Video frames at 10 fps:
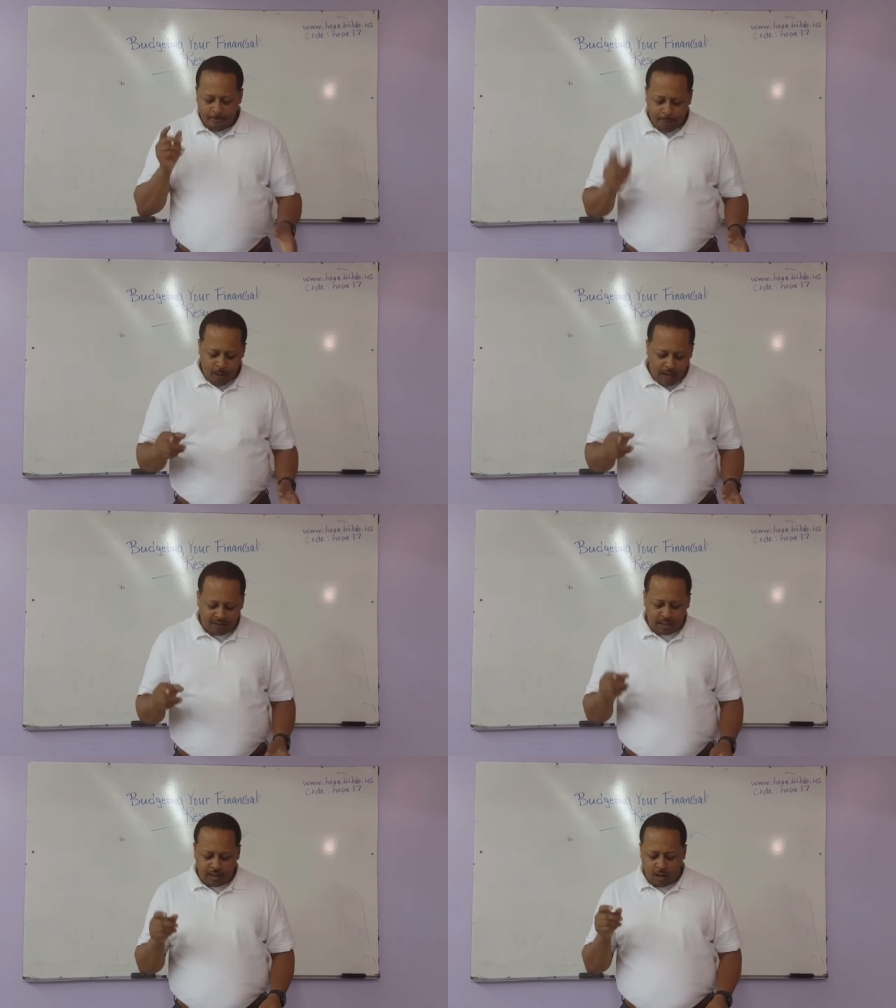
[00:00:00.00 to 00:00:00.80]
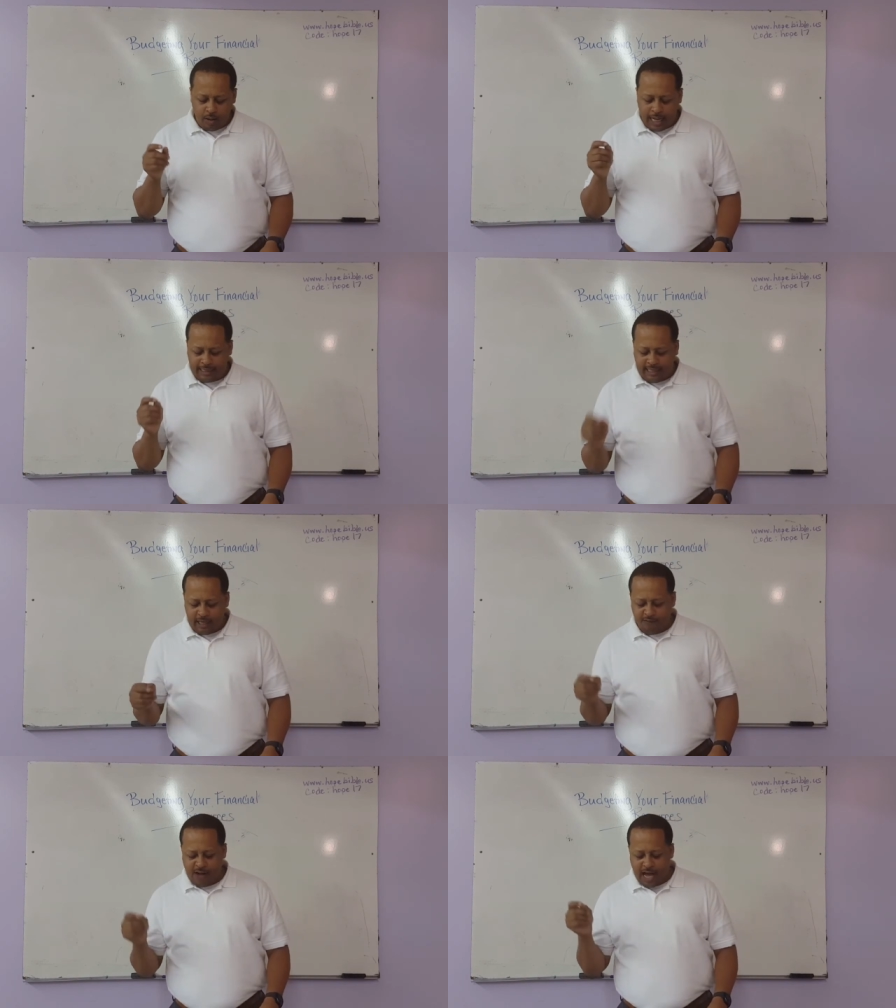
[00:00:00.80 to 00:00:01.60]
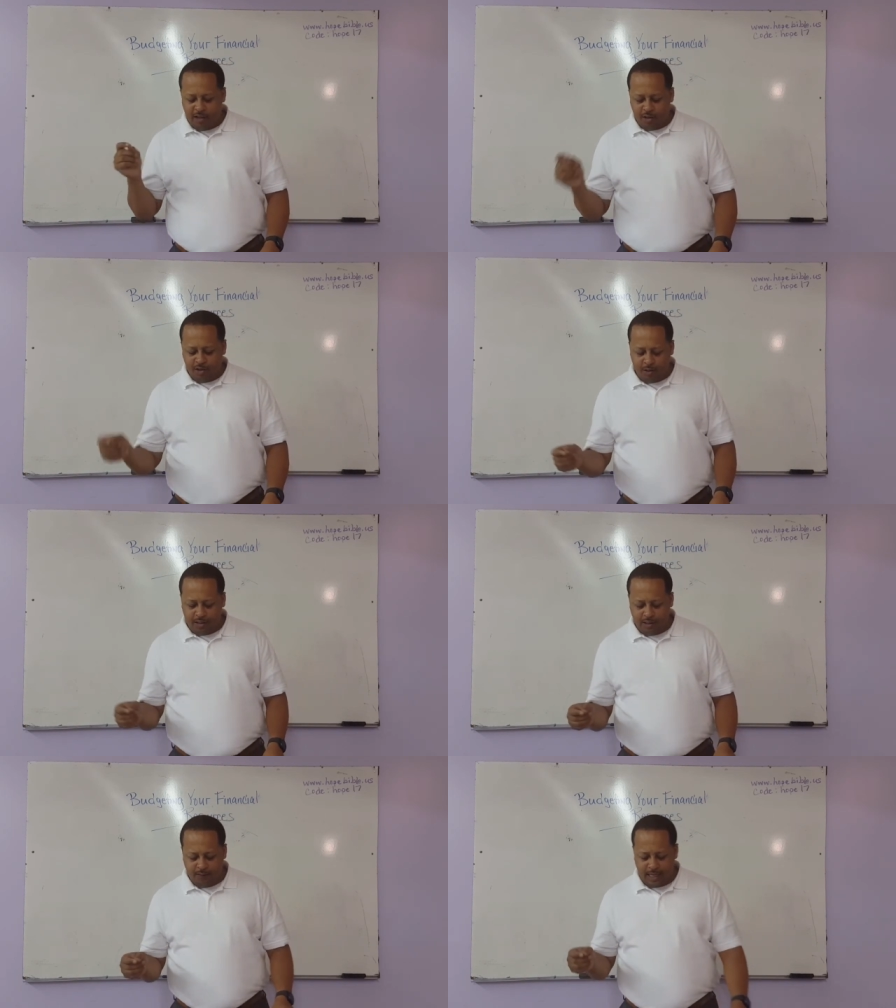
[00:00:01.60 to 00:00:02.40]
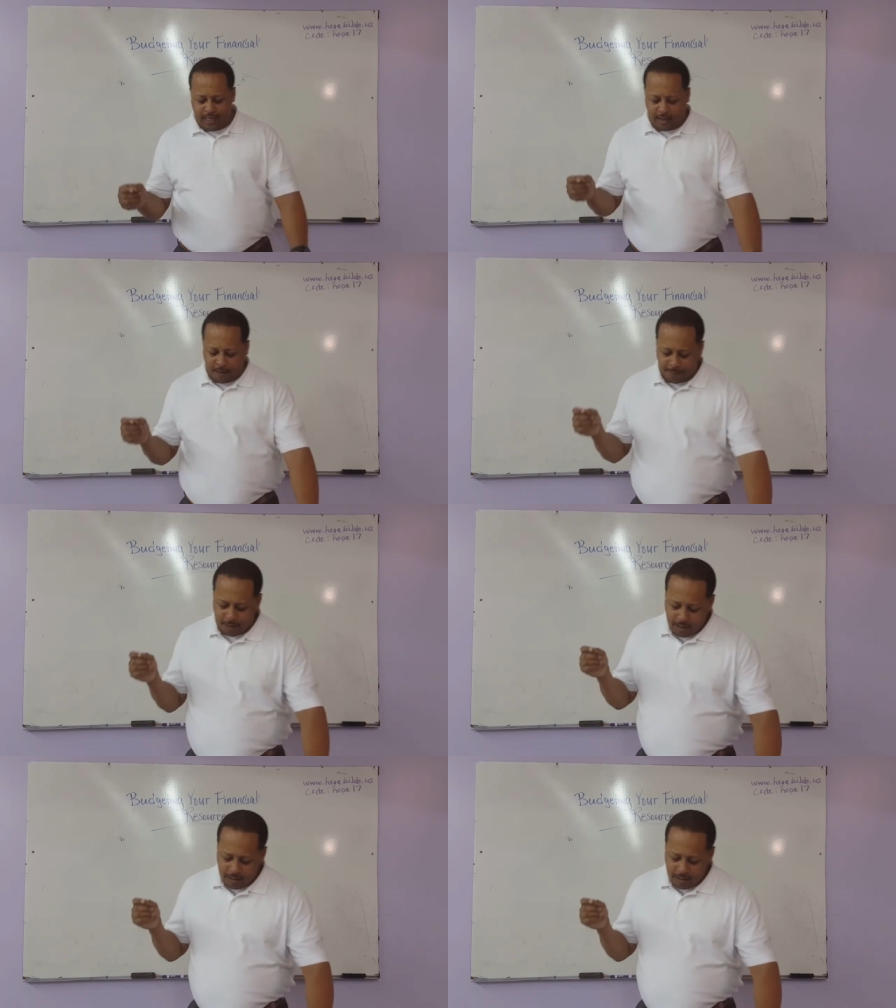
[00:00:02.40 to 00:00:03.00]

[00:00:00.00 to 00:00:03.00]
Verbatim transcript: You have to know, identify your sources of income.